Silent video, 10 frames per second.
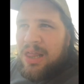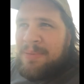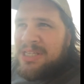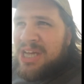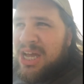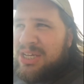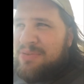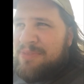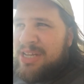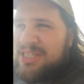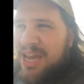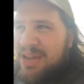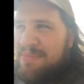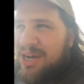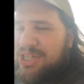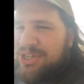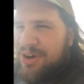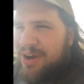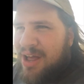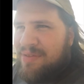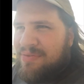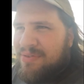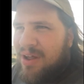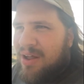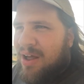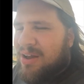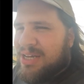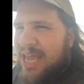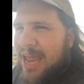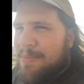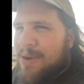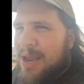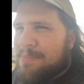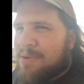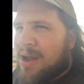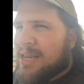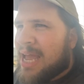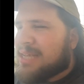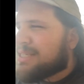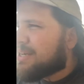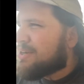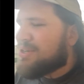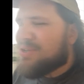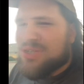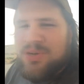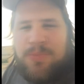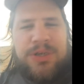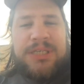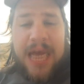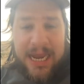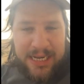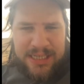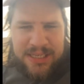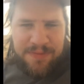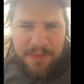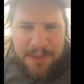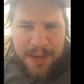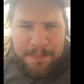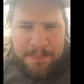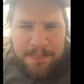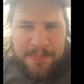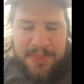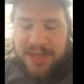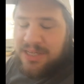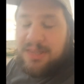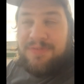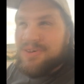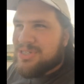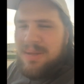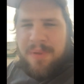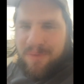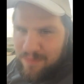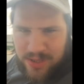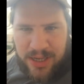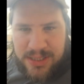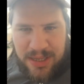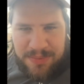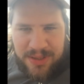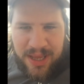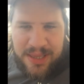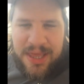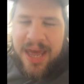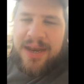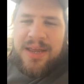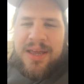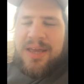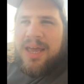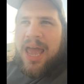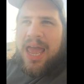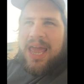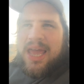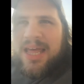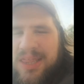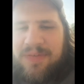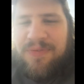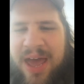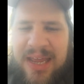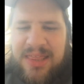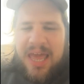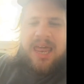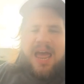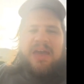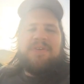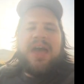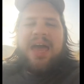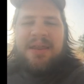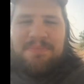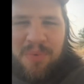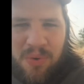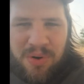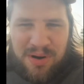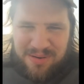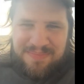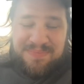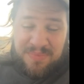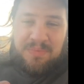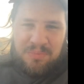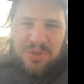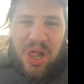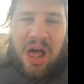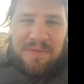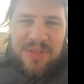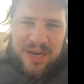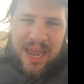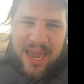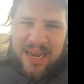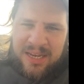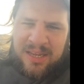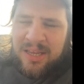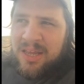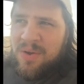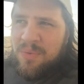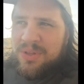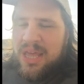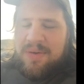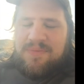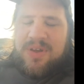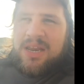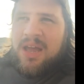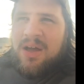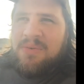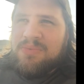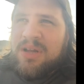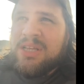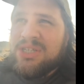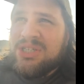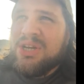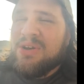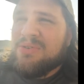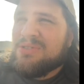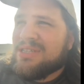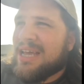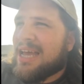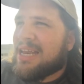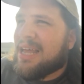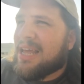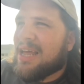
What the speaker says: Let me tell you, me taking my shirt off and on camera and broadcasting it on YouTube was not easy for me. That's like the first time I've ever done something like that. And the fact that I've had more love than hate with that video really shows that